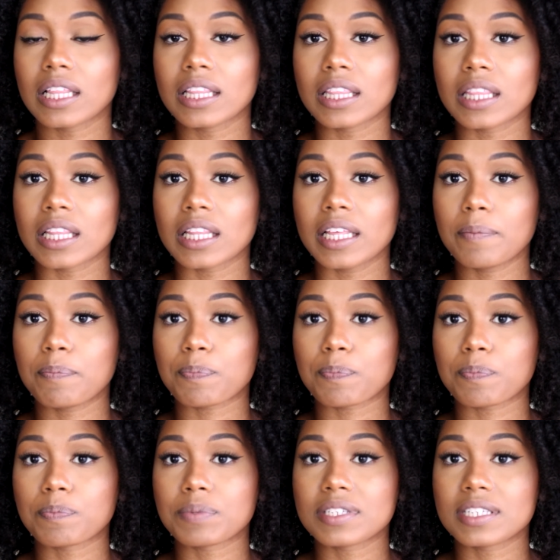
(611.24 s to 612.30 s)

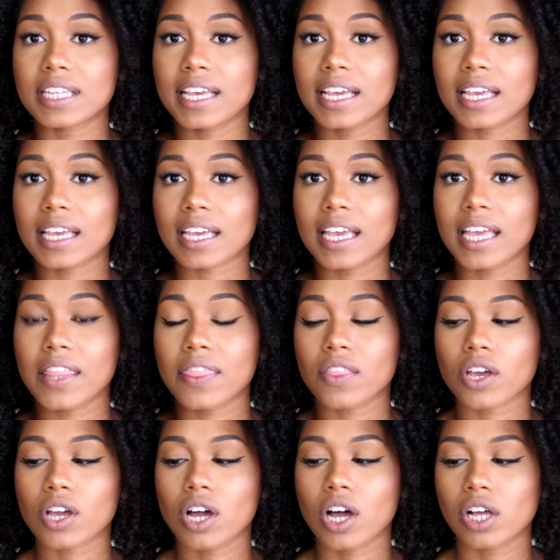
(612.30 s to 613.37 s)
lipstick in
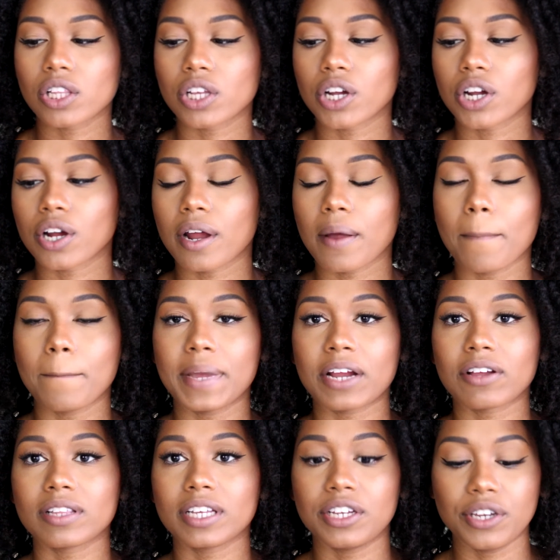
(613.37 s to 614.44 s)
the color
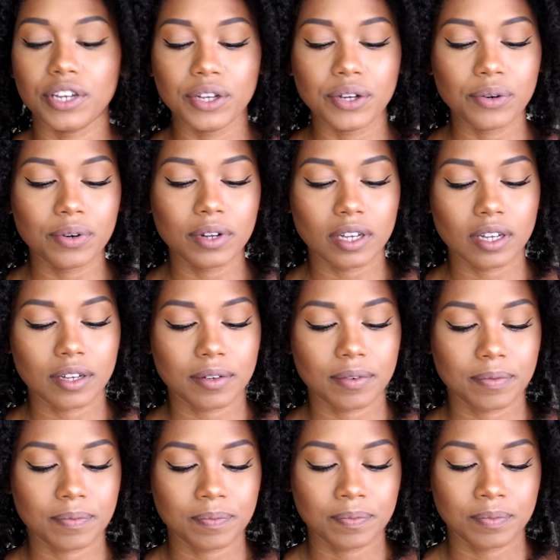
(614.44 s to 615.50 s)
Barely Nude.
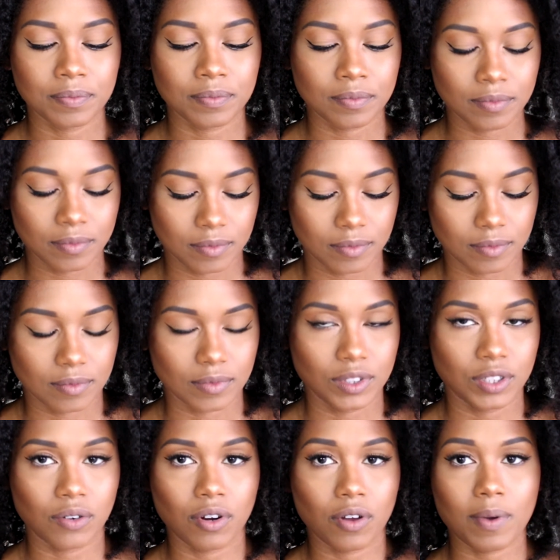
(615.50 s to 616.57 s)

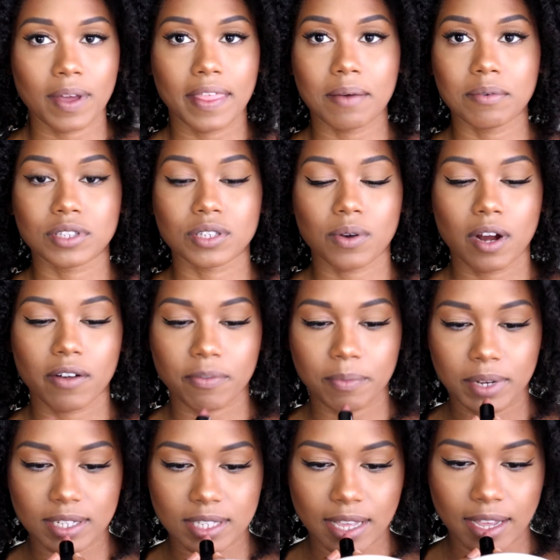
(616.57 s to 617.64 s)
Don't know why that was so hard for
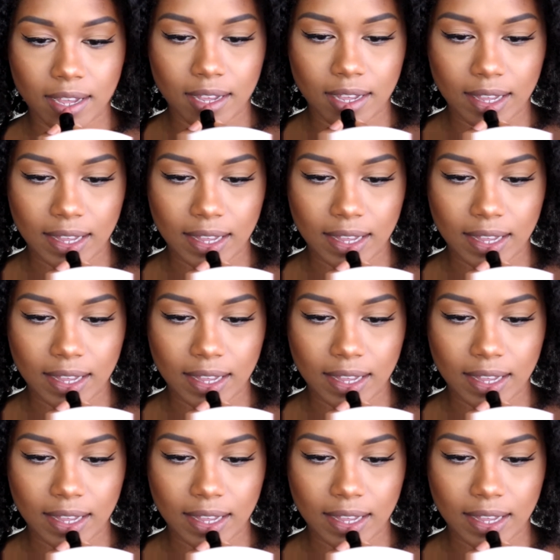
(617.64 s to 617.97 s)
me to say.